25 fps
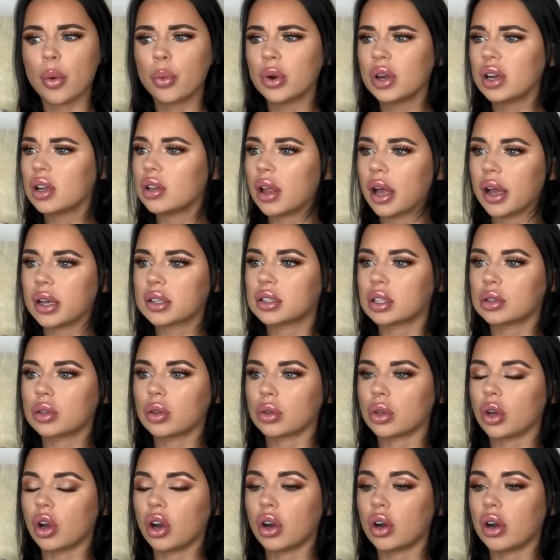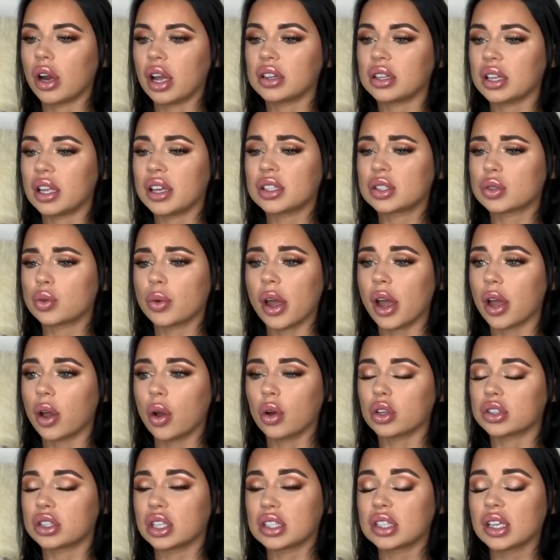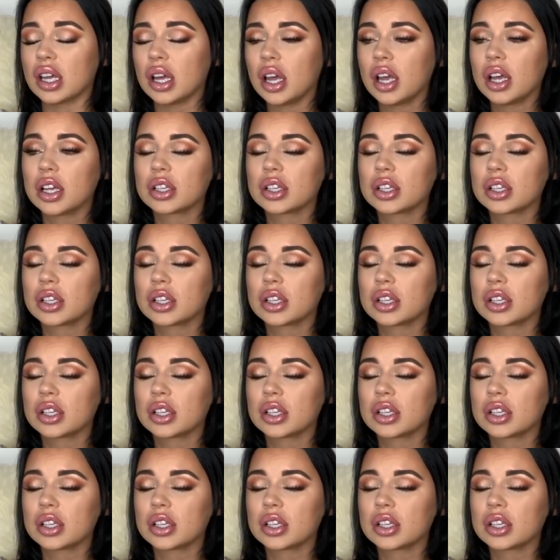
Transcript: really liked it on her, and that's why I got it.